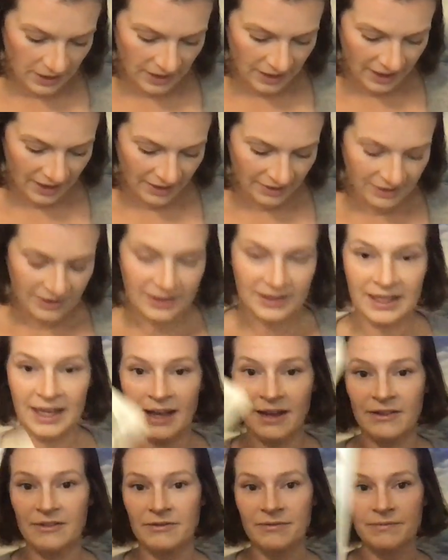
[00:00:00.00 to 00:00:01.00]
Yeah, look at
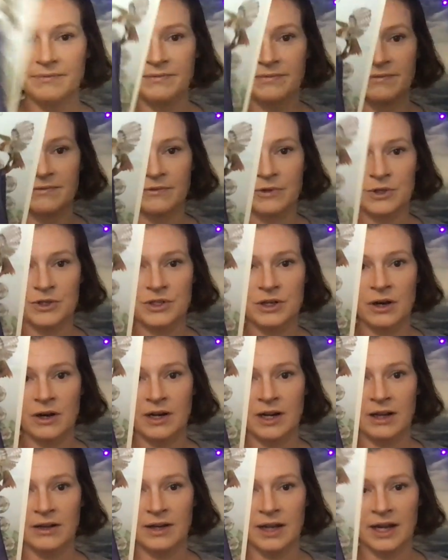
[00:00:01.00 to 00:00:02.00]
that. First card
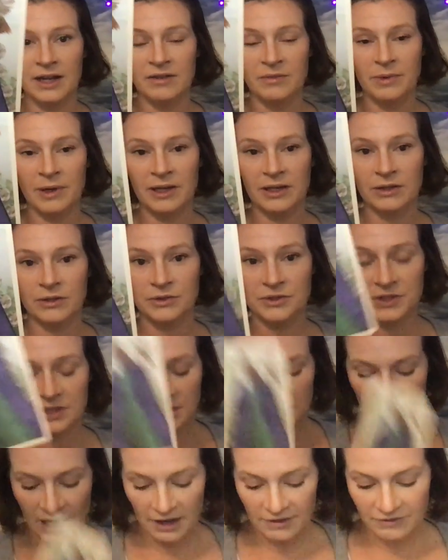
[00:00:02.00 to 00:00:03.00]
out, Nine of Pentacles.
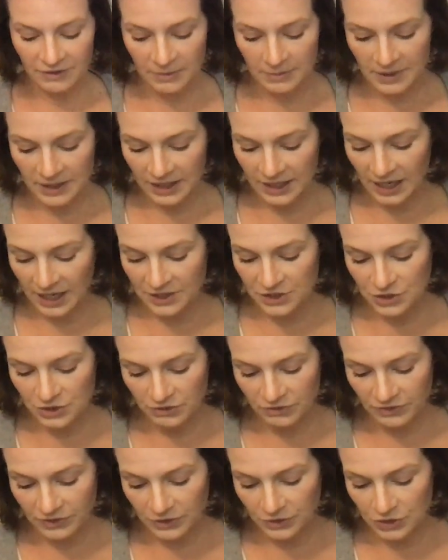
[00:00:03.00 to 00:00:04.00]
Yeah, feminine, I do
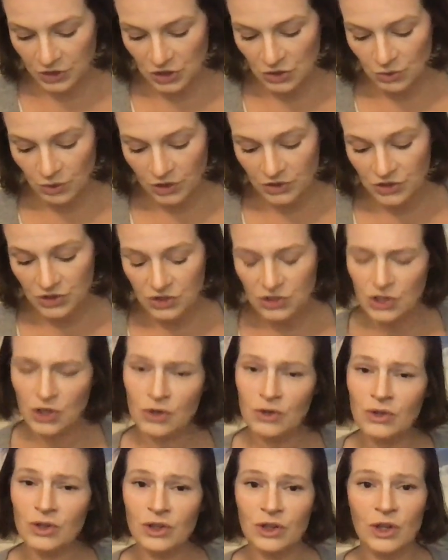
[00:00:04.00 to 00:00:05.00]
feel you are
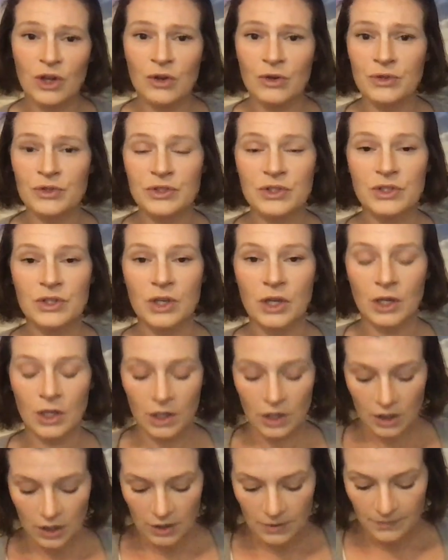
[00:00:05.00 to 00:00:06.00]
so close.
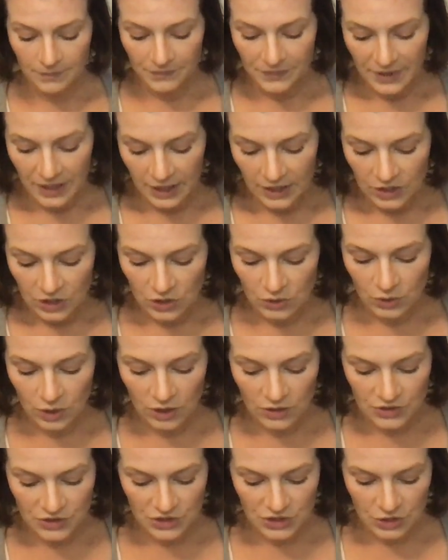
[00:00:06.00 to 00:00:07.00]
You
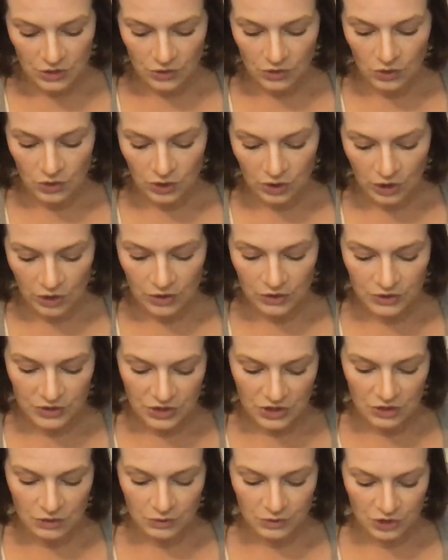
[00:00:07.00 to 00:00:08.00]
are so close
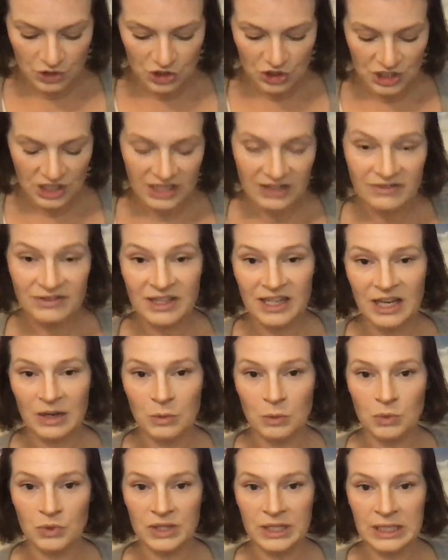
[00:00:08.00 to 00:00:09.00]
to
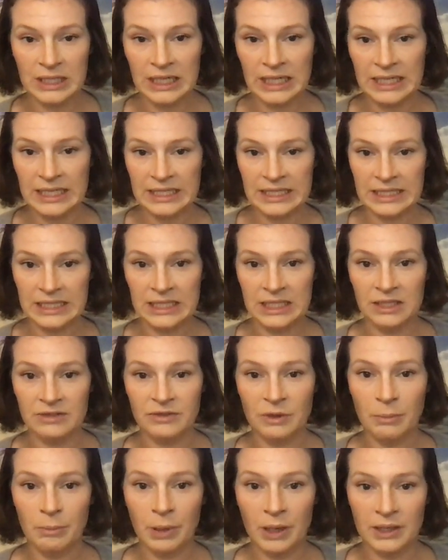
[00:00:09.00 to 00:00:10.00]
achieving the idea of
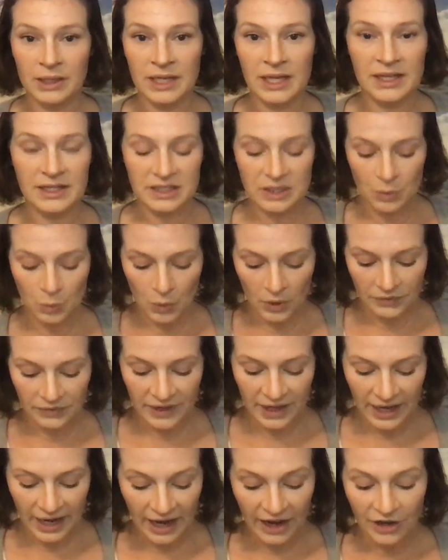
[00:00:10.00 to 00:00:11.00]
abundance and what
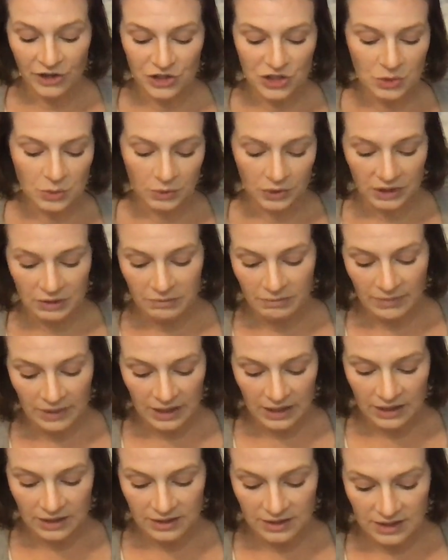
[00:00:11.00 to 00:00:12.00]
that actually
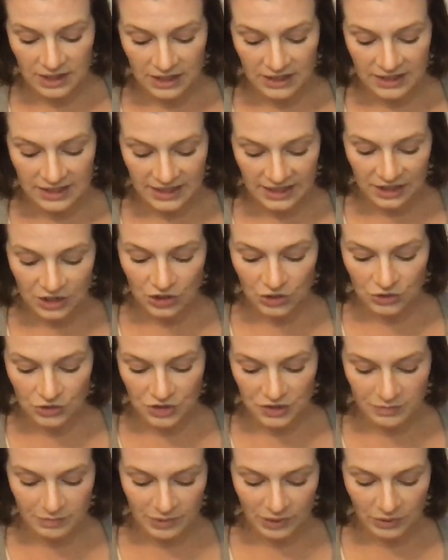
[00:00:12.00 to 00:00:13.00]
means. And it's like you're
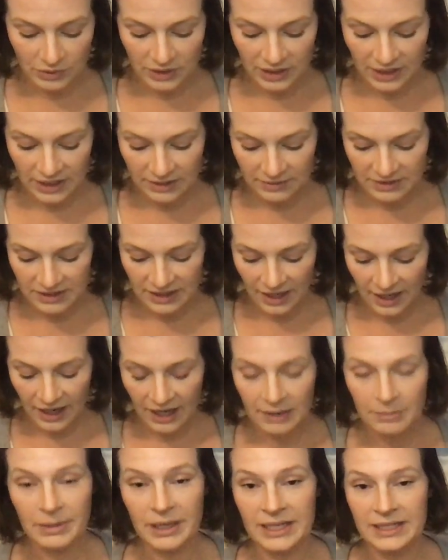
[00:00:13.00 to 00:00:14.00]
just building it day
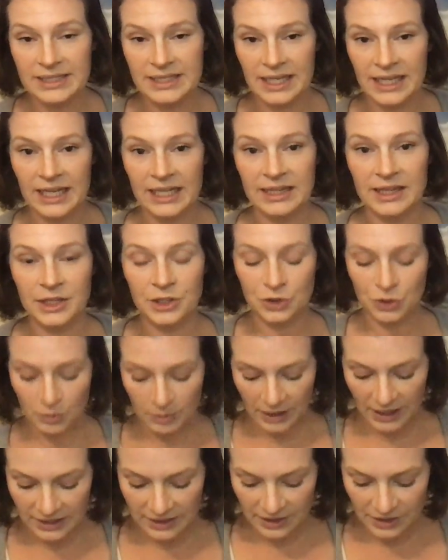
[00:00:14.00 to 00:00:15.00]
by day, little
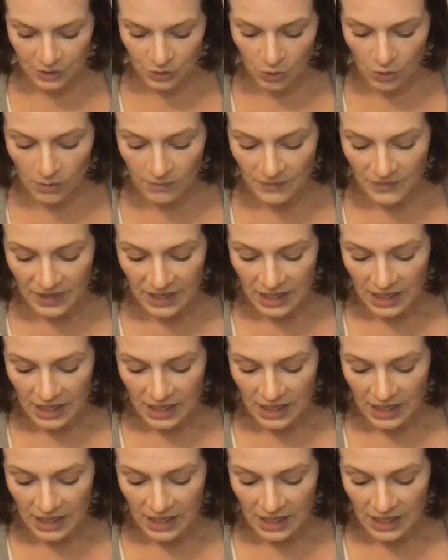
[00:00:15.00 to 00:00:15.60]
by little.